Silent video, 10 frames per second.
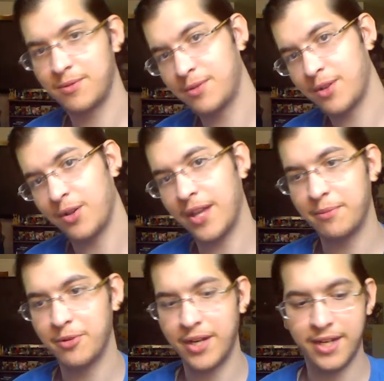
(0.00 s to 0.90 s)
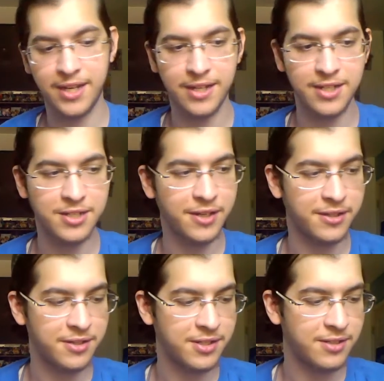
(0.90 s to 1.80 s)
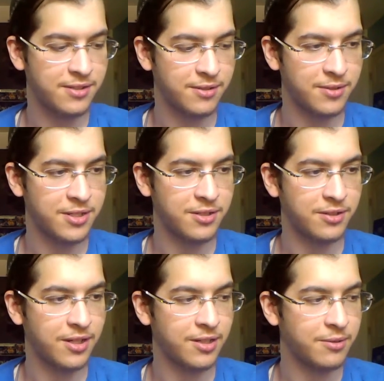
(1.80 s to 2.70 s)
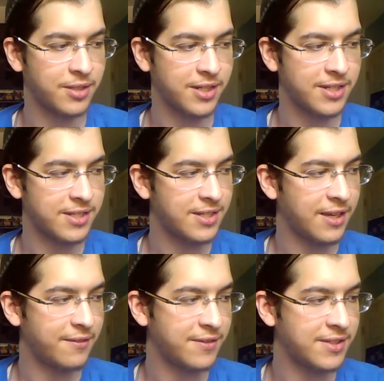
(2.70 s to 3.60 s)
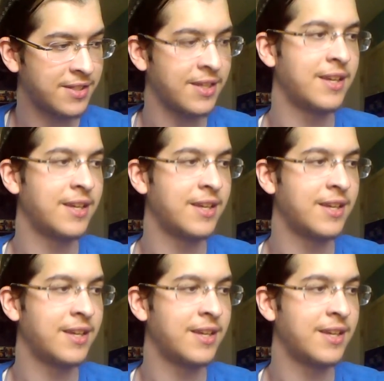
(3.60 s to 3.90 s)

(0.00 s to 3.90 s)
collaborating on each other's original artwork and stuff has